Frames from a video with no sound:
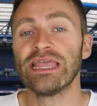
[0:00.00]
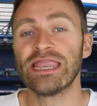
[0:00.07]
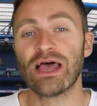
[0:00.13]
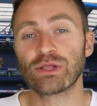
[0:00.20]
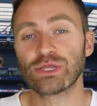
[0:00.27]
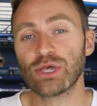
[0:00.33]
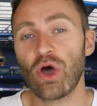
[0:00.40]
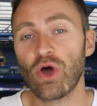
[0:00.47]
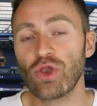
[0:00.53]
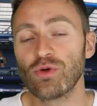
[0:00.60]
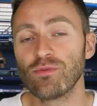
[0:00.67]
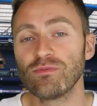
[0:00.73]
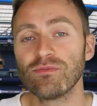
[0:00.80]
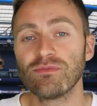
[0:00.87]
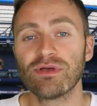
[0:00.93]
Now,
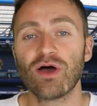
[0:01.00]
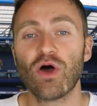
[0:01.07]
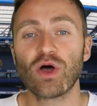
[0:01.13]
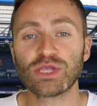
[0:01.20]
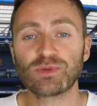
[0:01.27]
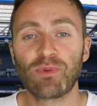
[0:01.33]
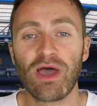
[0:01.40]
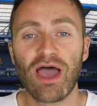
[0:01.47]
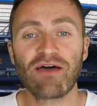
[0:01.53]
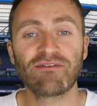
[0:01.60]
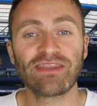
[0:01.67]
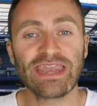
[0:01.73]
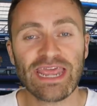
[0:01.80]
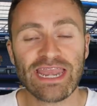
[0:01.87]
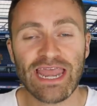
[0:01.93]
Tottenham Hotspur have
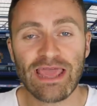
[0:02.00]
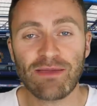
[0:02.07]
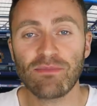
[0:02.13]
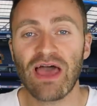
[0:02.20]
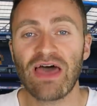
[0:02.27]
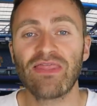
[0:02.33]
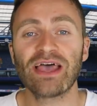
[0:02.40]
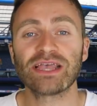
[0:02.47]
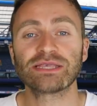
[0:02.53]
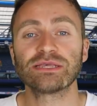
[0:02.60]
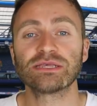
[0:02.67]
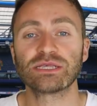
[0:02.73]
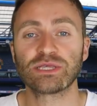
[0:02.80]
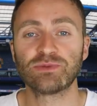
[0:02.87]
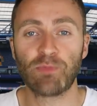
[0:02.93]
a nickname, and that's
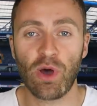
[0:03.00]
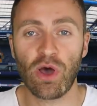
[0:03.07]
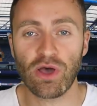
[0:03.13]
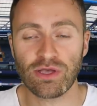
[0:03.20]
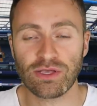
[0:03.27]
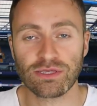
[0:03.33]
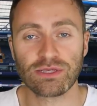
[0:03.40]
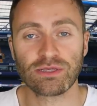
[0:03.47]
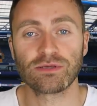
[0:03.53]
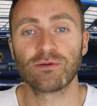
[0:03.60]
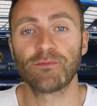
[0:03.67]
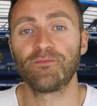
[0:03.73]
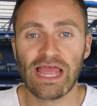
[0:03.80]
Spurs.